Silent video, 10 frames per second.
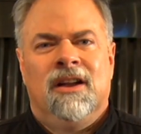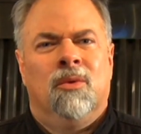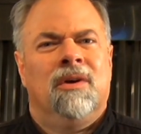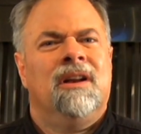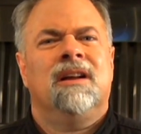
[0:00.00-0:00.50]

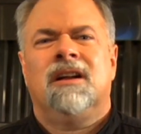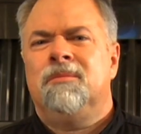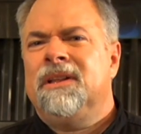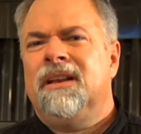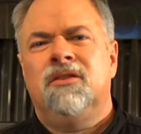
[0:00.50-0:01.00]
We're gonna
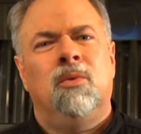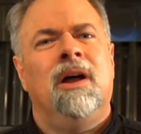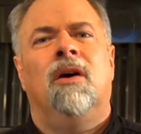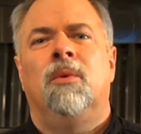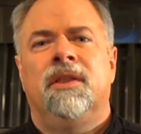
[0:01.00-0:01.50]
accompany it as
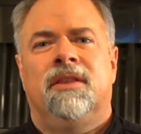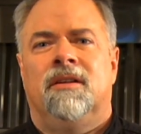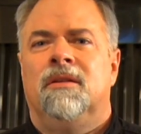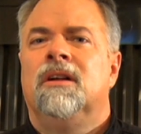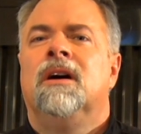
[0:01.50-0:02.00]
well with
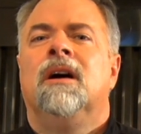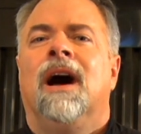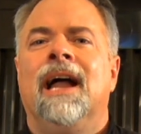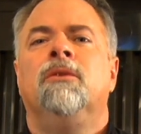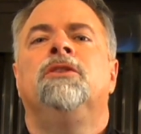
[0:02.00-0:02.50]
an
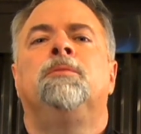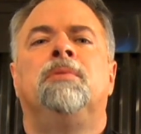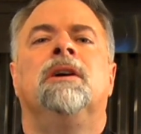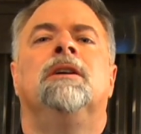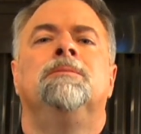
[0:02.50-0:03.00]
Irish
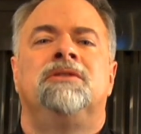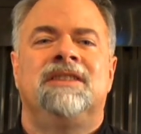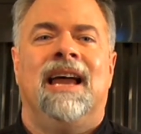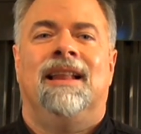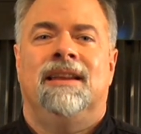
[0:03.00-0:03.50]
pub
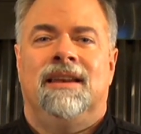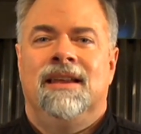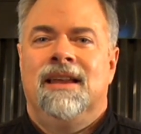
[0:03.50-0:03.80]
salad